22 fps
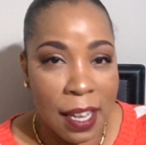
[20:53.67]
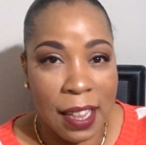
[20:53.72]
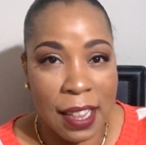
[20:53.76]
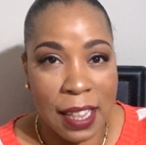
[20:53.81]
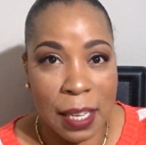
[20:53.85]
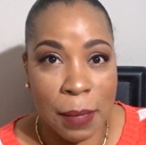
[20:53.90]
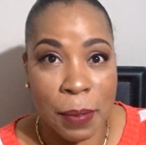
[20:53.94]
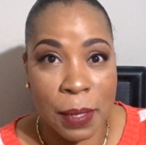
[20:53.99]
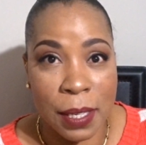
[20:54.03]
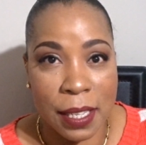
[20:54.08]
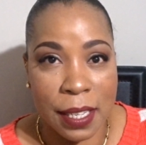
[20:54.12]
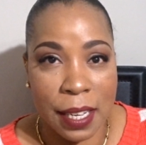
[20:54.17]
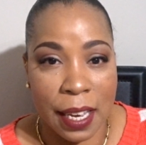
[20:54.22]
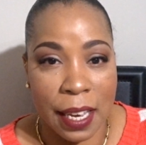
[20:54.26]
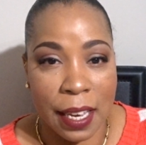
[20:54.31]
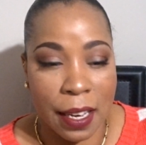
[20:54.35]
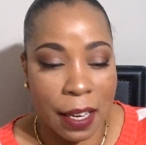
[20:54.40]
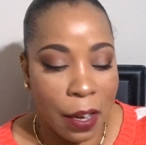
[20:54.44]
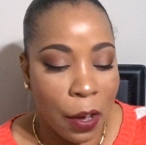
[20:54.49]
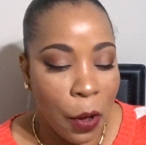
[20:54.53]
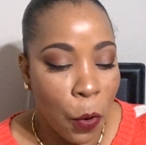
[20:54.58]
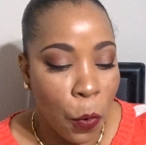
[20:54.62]

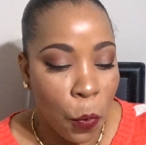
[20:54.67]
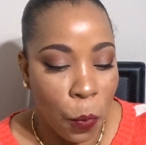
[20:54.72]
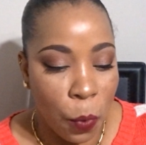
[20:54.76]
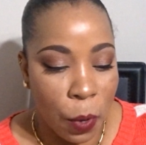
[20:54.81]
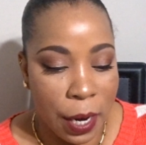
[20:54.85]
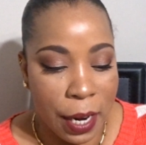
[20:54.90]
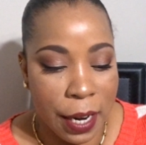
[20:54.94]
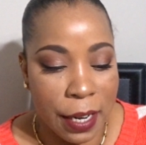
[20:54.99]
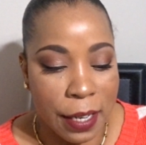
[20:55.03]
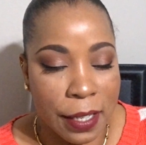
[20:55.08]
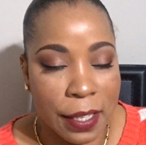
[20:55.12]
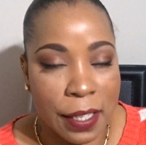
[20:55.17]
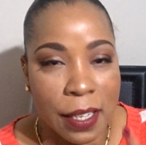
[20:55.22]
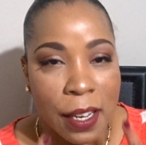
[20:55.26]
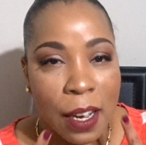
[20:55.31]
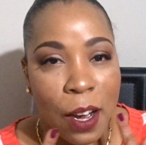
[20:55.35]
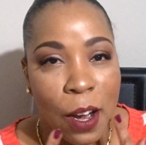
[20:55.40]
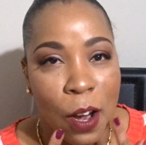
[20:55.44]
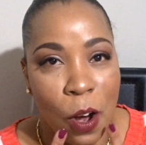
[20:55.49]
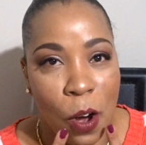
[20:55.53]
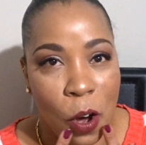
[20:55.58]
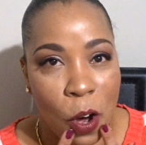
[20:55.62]
lipstick wears
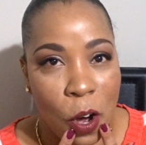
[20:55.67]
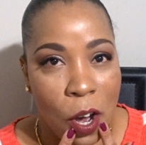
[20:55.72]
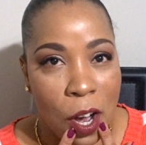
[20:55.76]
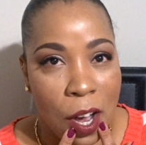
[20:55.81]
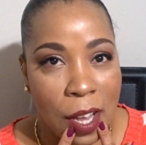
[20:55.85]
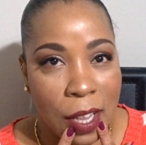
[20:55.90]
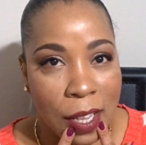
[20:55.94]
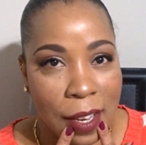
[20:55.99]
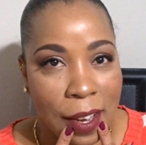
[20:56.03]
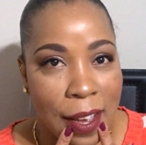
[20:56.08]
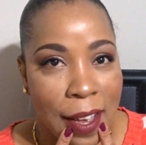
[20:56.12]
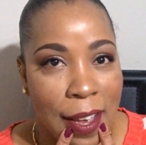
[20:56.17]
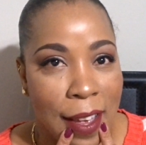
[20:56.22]
on